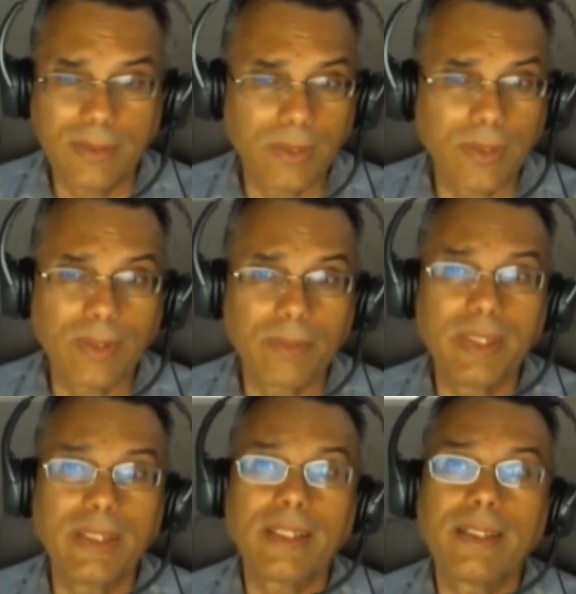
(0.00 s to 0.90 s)
you're going
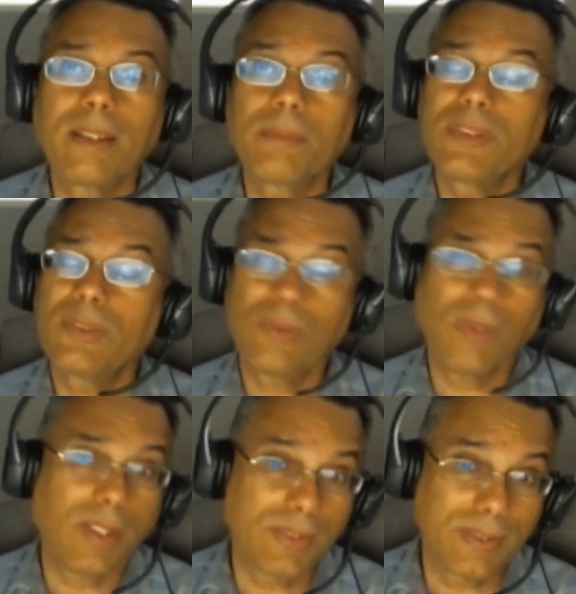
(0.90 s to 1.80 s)
to be digging up at
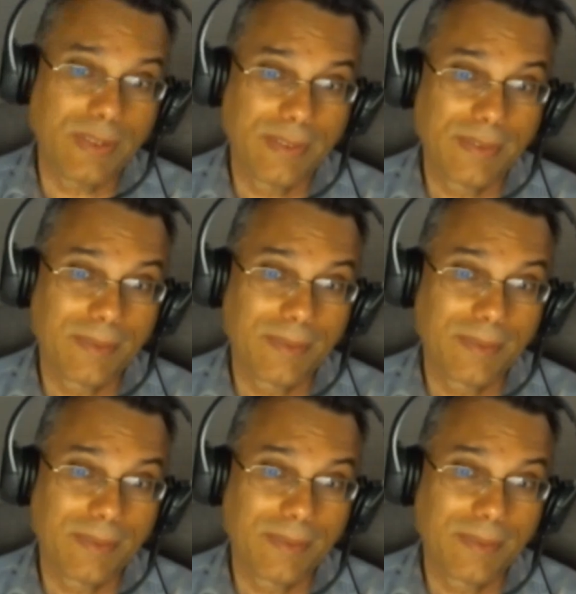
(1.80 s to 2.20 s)
straws.